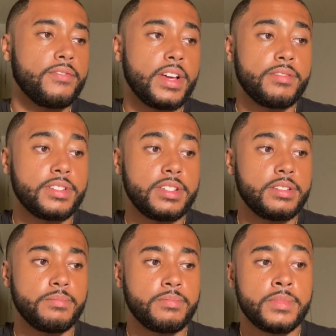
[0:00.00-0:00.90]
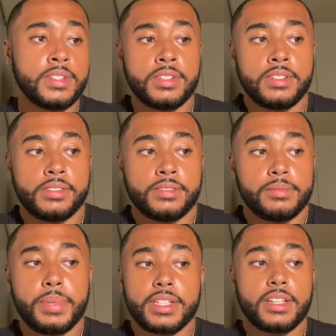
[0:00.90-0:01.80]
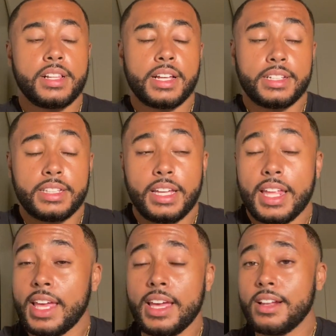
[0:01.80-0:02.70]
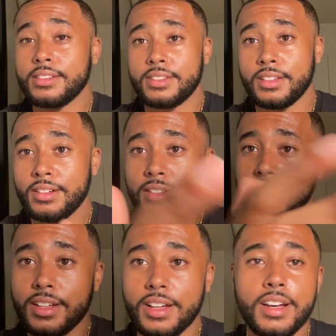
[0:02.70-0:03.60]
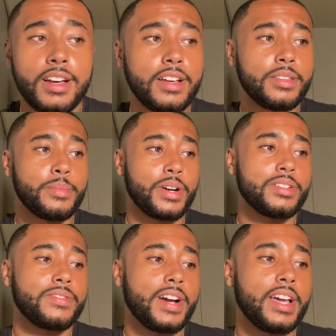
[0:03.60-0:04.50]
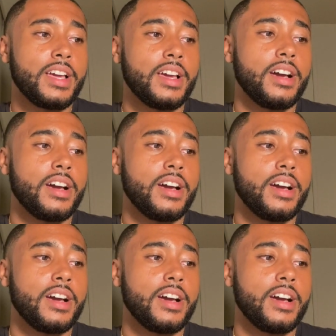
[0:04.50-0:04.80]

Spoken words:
I've never seen him basically get hit until the the Burns fight.